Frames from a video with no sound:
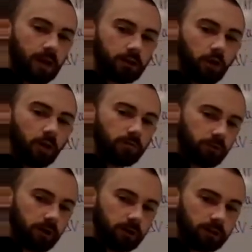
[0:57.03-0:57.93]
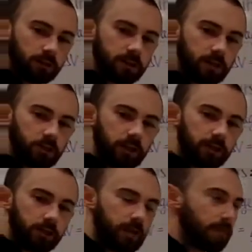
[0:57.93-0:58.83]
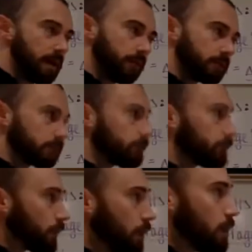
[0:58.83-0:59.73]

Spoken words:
and it's arbitrary because it's that change that matters.